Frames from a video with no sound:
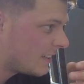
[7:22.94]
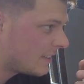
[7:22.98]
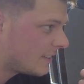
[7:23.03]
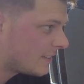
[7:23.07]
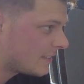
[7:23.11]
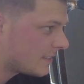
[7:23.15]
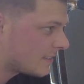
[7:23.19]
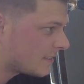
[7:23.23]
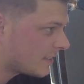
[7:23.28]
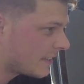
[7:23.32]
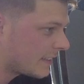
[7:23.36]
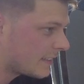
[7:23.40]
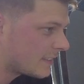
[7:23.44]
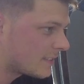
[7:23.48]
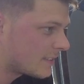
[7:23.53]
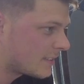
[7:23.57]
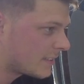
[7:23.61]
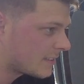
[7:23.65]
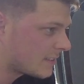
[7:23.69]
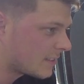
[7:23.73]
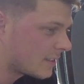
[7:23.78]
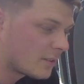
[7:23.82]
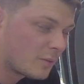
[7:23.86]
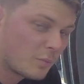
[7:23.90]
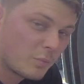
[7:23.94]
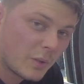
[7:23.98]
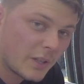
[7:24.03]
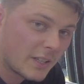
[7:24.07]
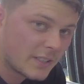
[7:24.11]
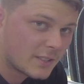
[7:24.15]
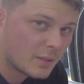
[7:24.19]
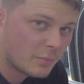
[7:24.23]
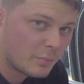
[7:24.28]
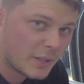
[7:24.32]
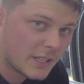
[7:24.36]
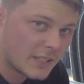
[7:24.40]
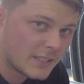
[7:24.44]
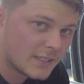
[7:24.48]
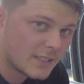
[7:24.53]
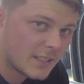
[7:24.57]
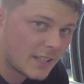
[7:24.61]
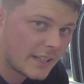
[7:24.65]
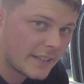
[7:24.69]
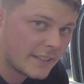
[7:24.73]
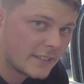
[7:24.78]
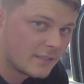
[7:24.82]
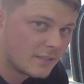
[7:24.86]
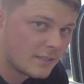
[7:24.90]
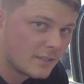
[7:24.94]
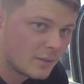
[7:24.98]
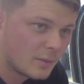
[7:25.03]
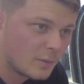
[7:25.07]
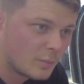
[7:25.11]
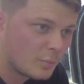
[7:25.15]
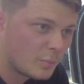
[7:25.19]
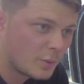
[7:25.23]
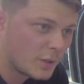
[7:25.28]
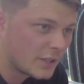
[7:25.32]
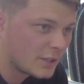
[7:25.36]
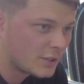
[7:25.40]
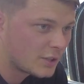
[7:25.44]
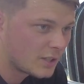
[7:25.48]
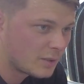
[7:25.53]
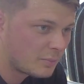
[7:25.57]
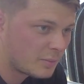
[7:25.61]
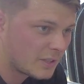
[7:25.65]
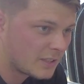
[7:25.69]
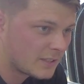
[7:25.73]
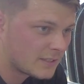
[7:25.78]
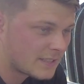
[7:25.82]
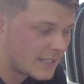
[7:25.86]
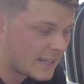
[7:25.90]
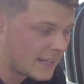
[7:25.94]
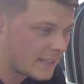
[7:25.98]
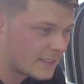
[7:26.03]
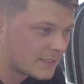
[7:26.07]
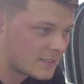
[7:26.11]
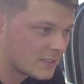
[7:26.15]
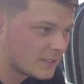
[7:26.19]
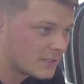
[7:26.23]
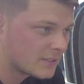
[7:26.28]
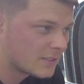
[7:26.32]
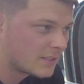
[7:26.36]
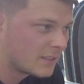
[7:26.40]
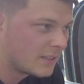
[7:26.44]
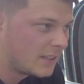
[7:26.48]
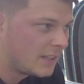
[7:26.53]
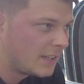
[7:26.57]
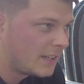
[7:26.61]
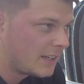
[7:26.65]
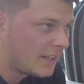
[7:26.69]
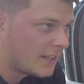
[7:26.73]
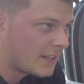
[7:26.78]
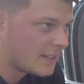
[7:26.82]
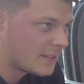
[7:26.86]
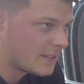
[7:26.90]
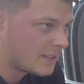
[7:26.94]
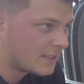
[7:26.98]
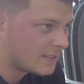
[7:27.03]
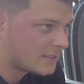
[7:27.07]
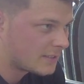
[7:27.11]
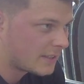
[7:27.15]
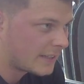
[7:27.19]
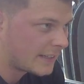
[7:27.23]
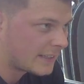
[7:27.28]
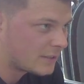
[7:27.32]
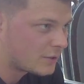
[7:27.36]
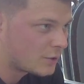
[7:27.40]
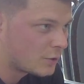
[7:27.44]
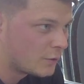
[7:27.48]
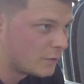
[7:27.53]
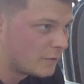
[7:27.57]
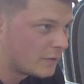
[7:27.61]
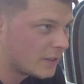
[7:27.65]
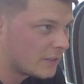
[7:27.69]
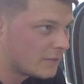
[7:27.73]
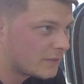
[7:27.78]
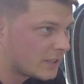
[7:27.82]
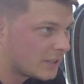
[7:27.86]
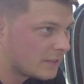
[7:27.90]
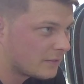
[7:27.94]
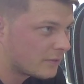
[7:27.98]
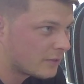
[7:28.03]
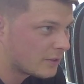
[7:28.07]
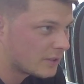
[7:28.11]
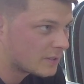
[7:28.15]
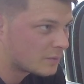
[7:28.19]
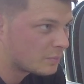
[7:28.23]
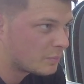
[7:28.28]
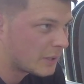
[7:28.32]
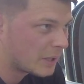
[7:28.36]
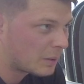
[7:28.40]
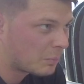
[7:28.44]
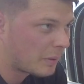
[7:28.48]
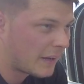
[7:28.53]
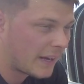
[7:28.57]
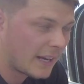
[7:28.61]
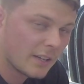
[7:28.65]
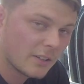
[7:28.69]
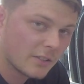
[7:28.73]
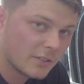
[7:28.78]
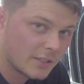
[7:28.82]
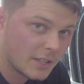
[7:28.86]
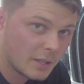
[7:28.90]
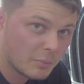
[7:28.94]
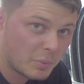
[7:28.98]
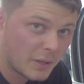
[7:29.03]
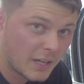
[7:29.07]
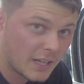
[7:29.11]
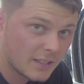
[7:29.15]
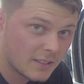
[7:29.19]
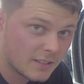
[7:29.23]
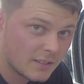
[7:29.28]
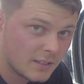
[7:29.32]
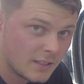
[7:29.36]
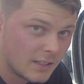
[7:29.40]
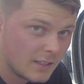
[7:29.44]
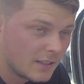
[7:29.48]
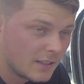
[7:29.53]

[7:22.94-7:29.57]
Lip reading: it's like $600 a bedside plus shipping and taxes, and then it's like $250 for this big panel to get painted.